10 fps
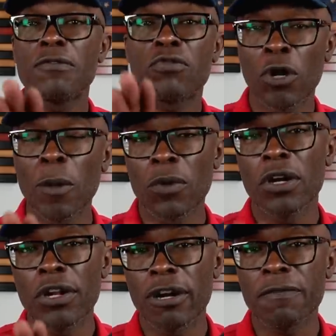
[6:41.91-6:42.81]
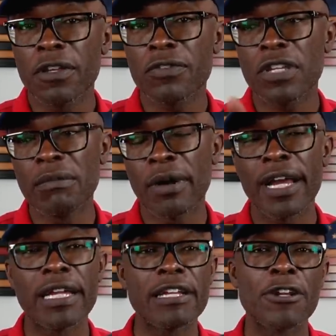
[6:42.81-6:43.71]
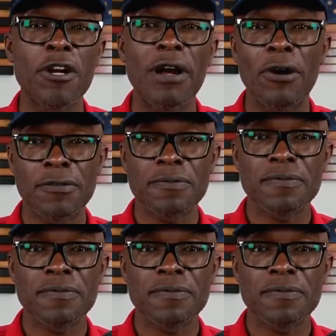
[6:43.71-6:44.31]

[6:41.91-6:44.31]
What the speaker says: Trump were in office, he might get her out.